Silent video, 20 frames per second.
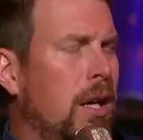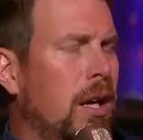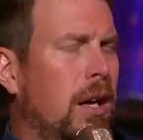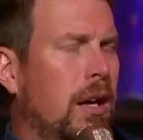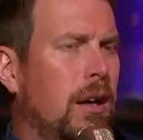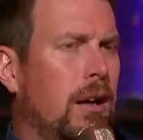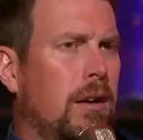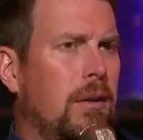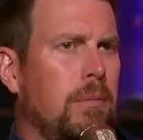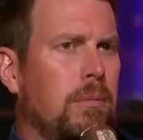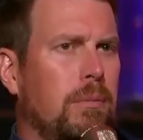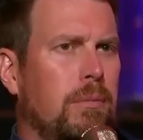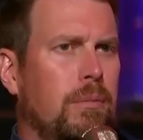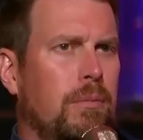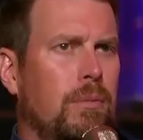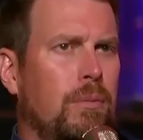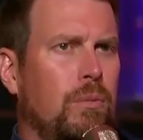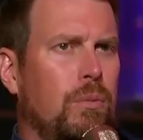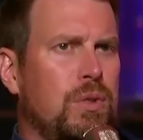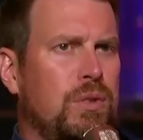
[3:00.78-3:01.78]

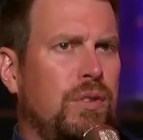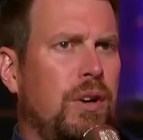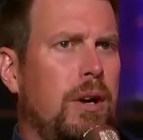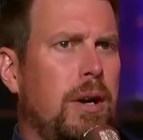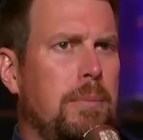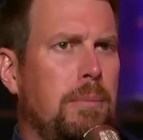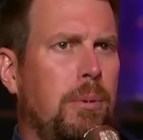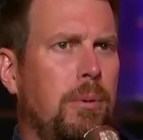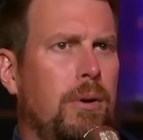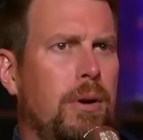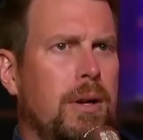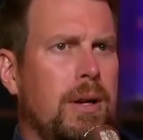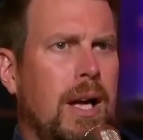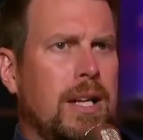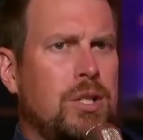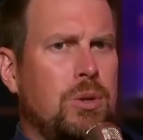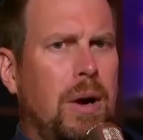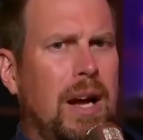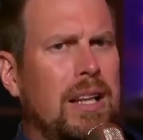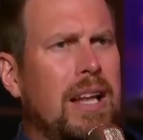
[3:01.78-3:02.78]
was very important.
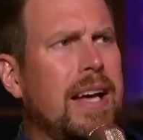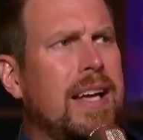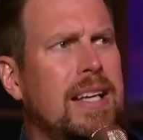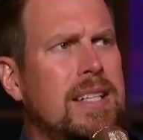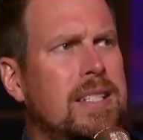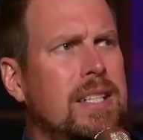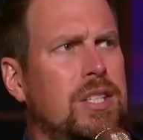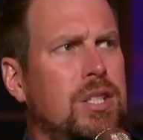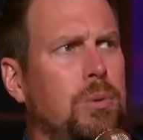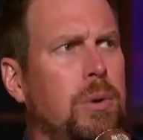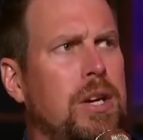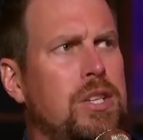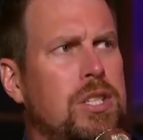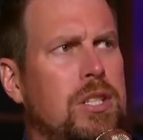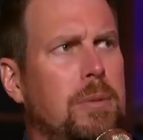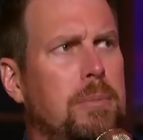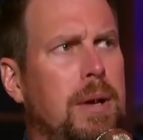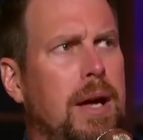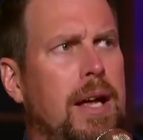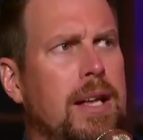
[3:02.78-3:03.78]
So I like his situation
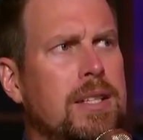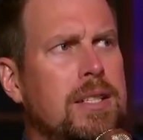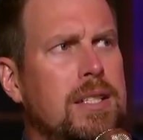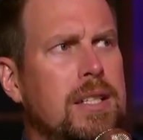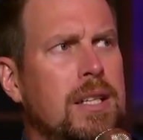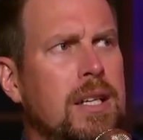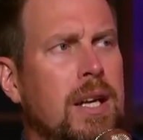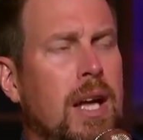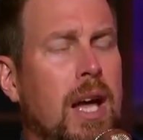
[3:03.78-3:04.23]
the best.